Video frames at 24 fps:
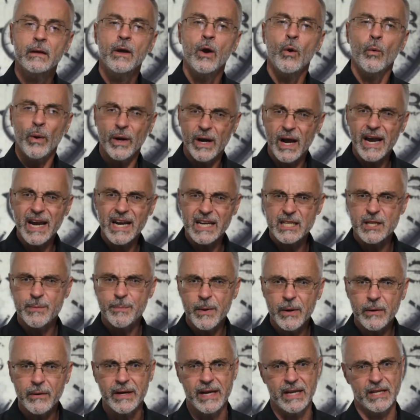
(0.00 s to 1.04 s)
When I
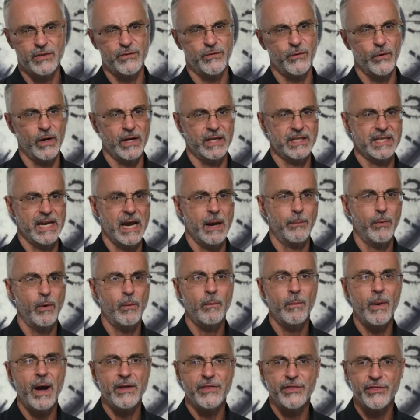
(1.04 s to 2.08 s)
experience, for example,
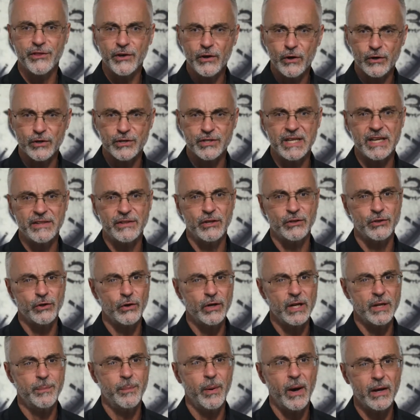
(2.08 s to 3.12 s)
my thirst at the
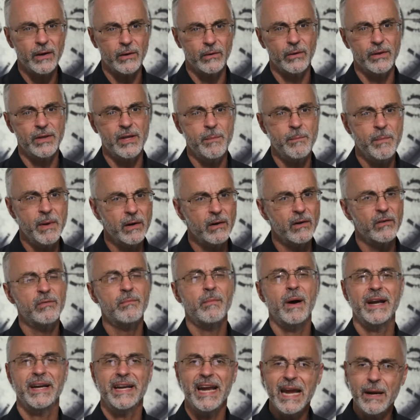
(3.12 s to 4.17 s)
dirty puddle in the middle of
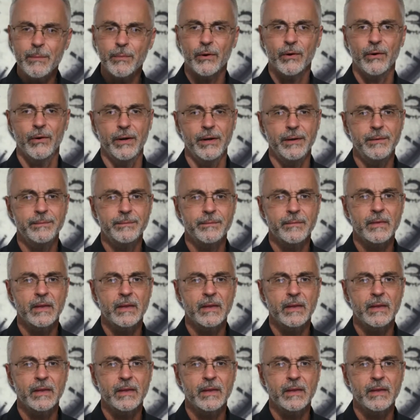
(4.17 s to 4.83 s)
my neighborhood,